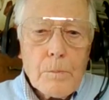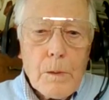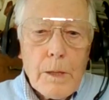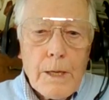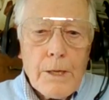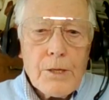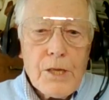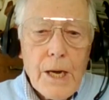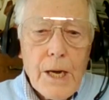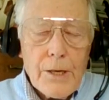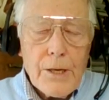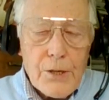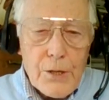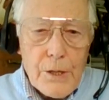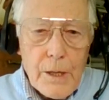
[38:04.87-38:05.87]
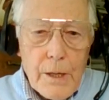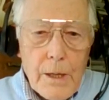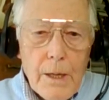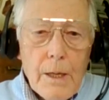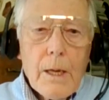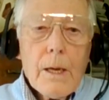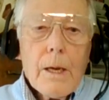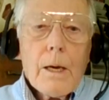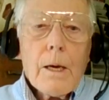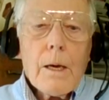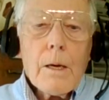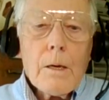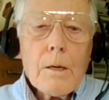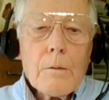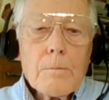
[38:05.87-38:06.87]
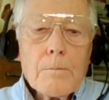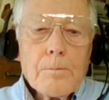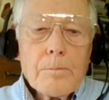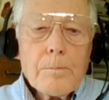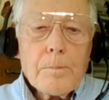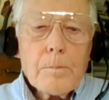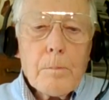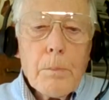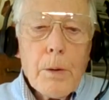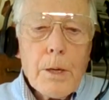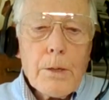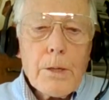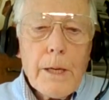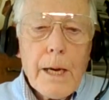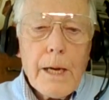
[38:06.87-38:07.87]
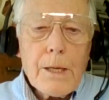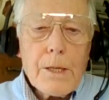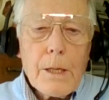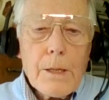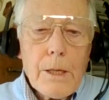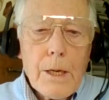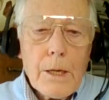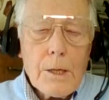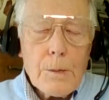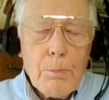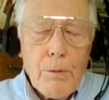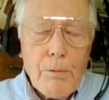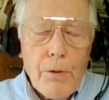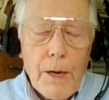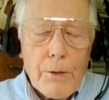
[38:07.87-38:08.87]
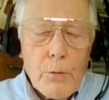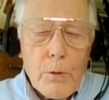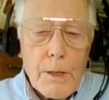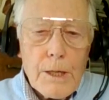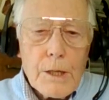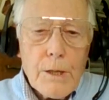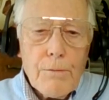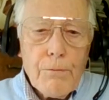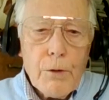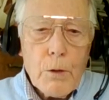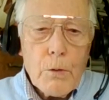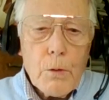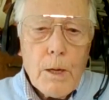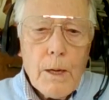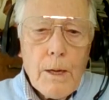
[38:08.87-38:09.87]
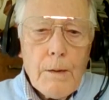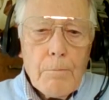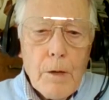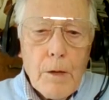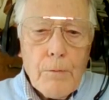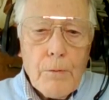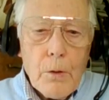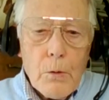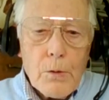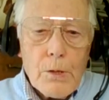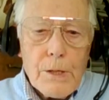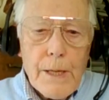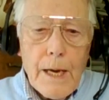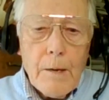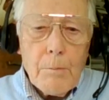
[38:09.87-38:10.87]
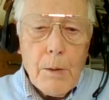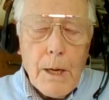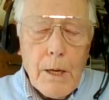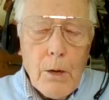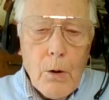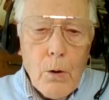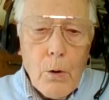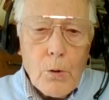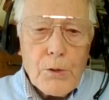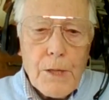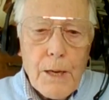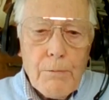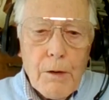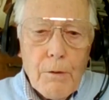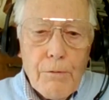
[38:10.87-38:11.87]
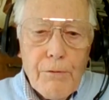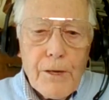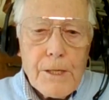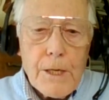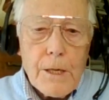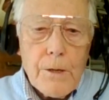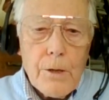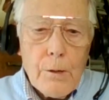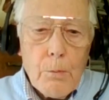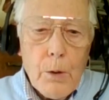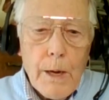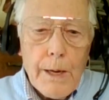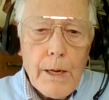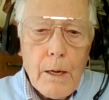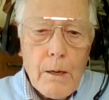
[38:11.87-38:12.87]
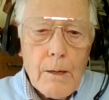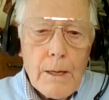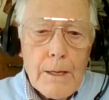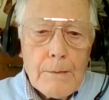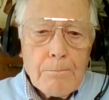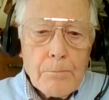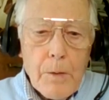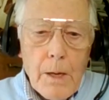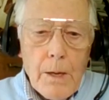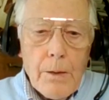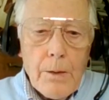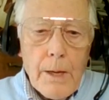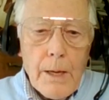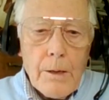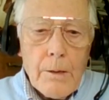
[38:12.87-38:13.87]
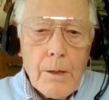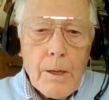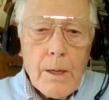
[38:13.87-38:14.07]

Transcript: intense. But yes, it does provide release. If you stand by your horse having fitted the bridle and then